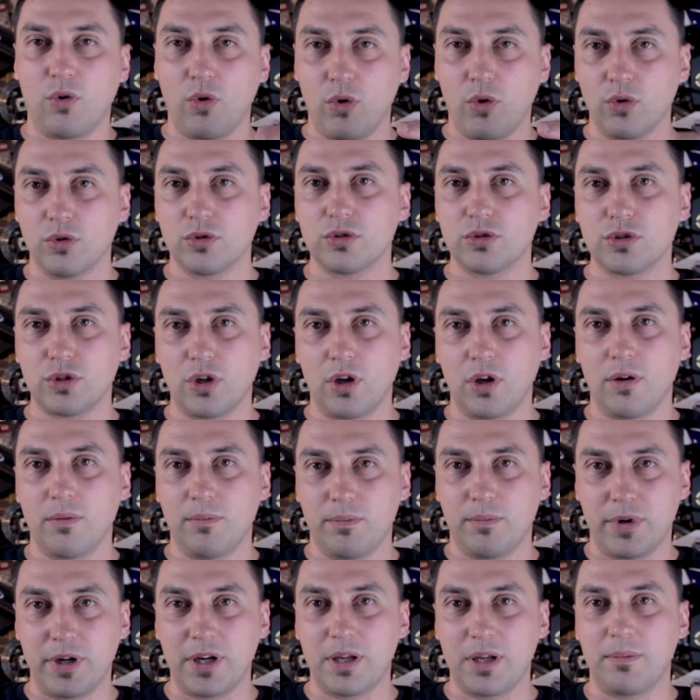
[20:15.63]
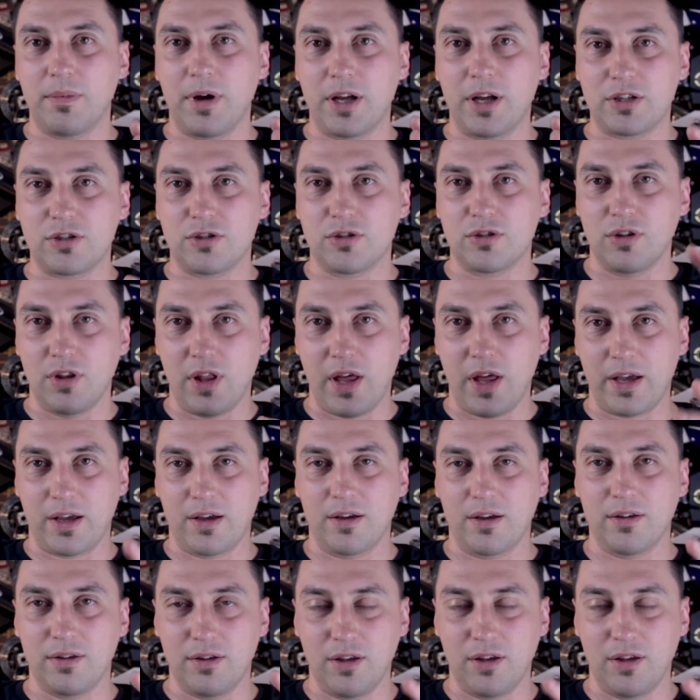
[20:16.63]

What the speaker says: also pretty much like,